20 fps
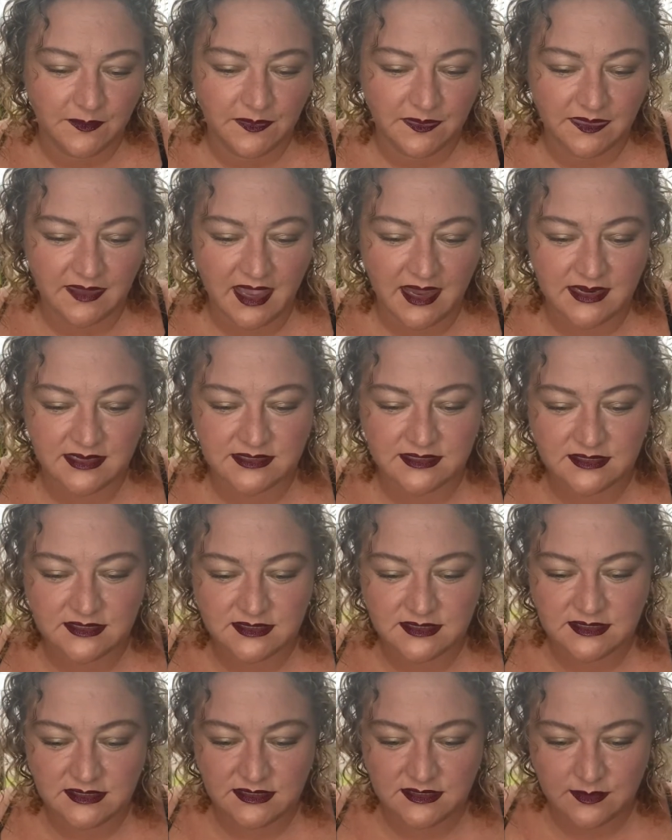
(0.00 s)
And it's a
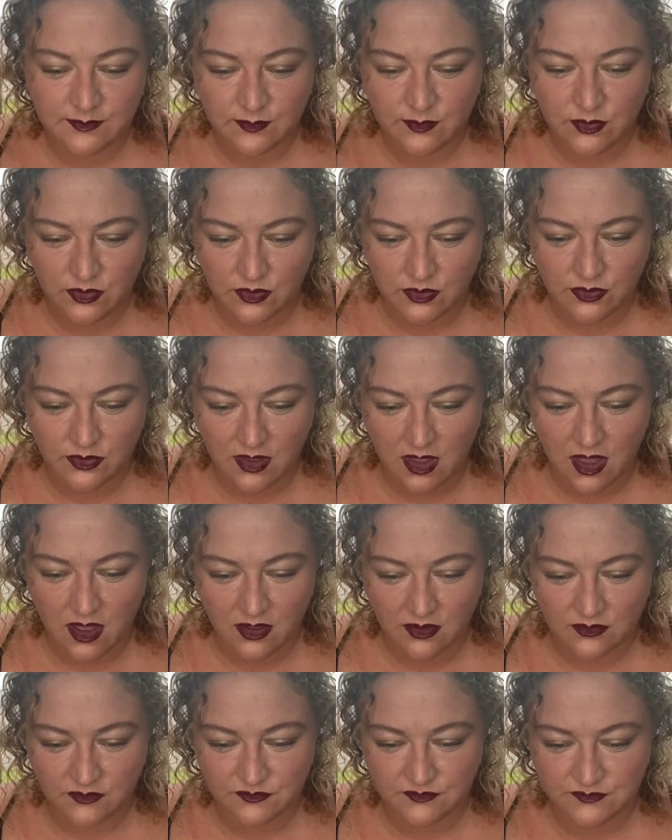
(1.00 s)
symbol
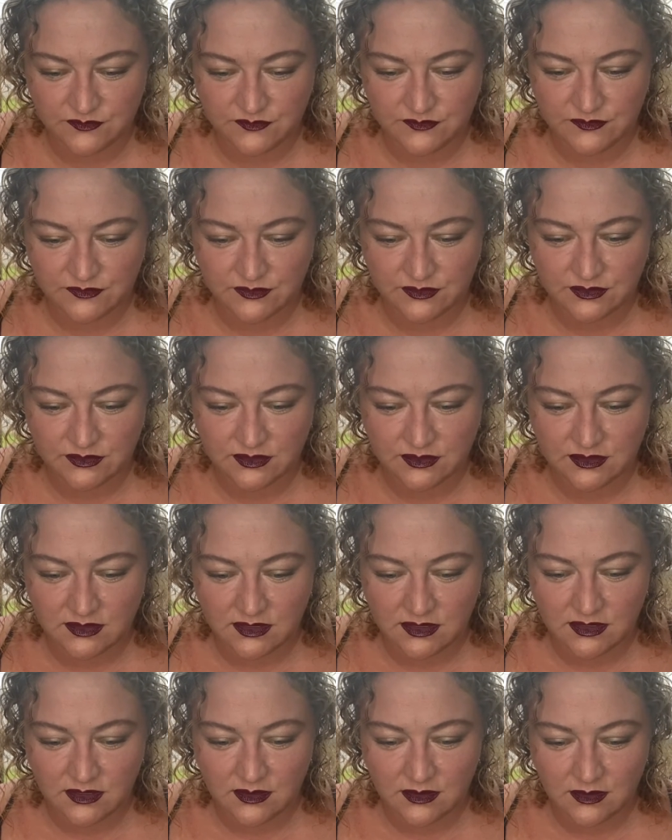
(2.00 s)
of
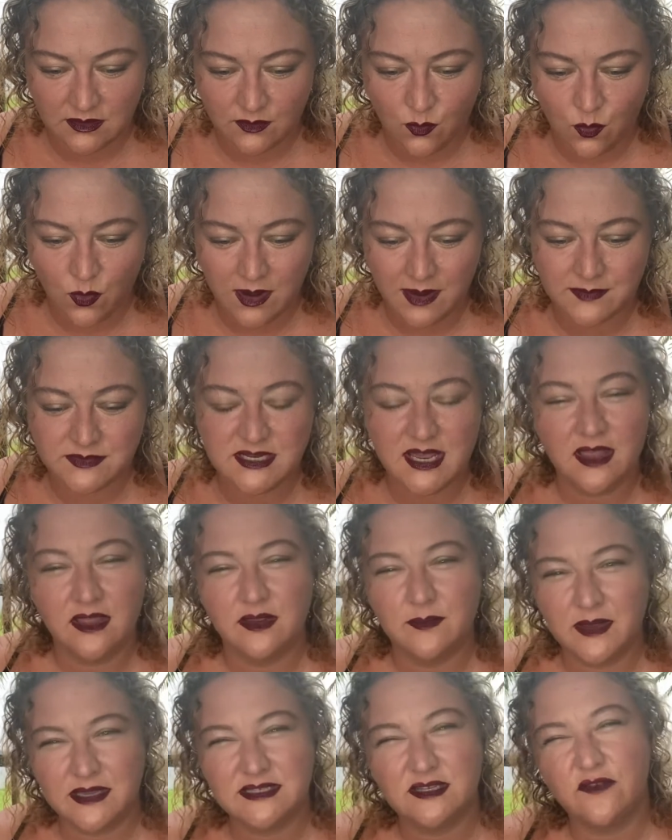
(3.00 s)
what I'm telling
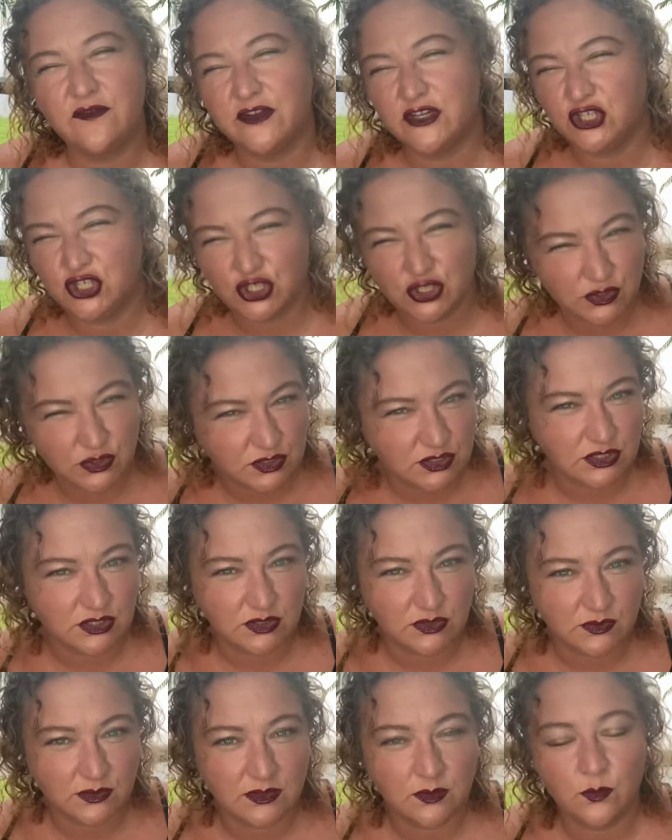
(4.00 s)
myself I should
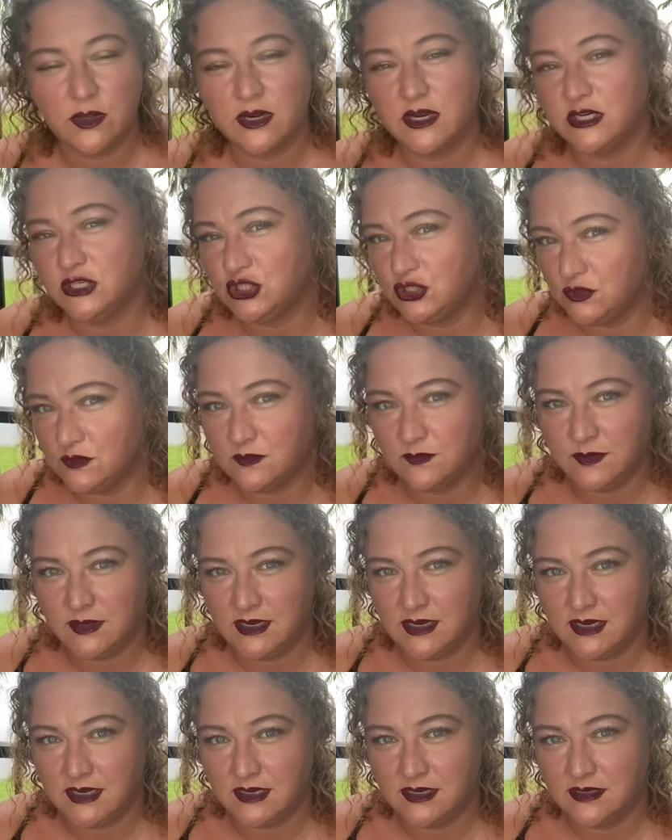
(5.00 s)
do and what I should
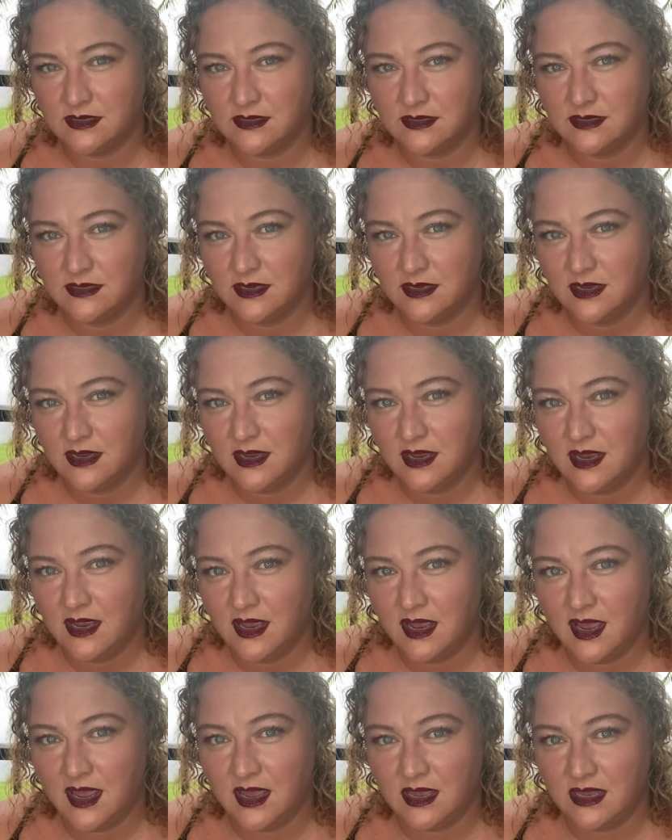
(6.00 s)
be.
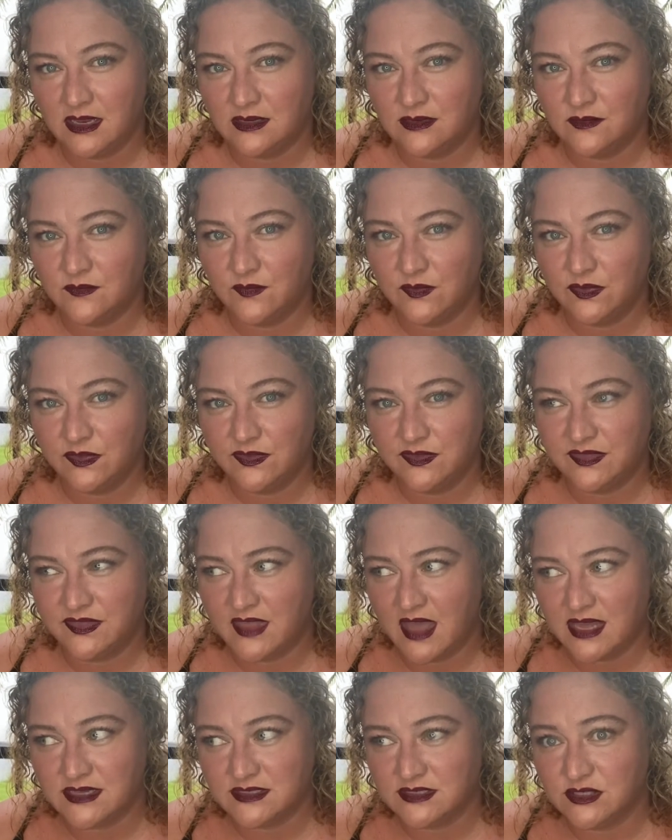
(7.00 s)
And
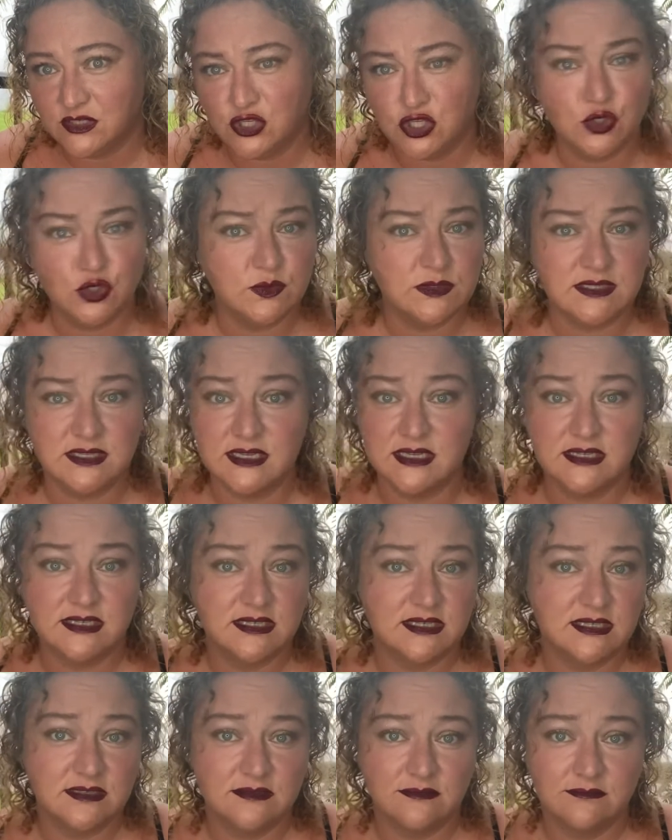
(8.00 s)
that's
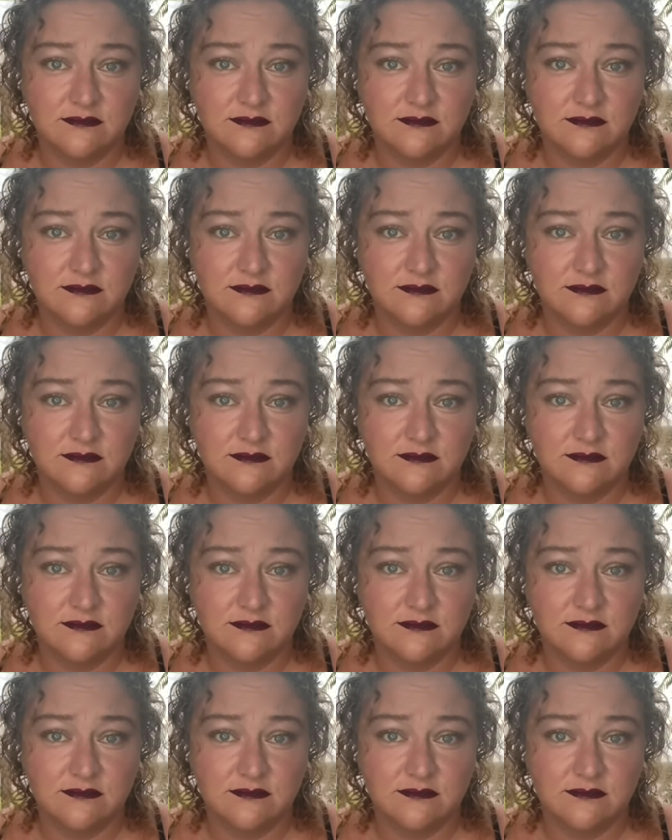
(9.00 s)
useless.